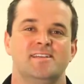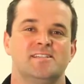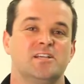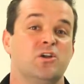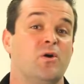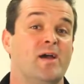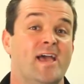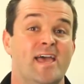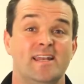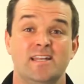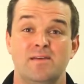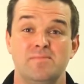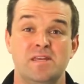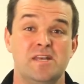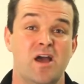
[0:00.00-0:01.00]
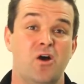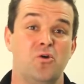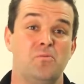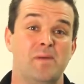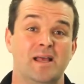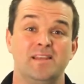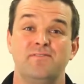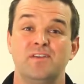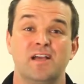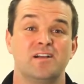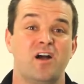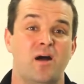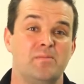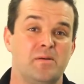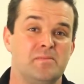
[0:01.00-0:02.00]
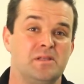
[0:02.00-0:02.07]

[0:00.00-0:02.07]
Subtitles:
So go ahead and let me know by leaving a comment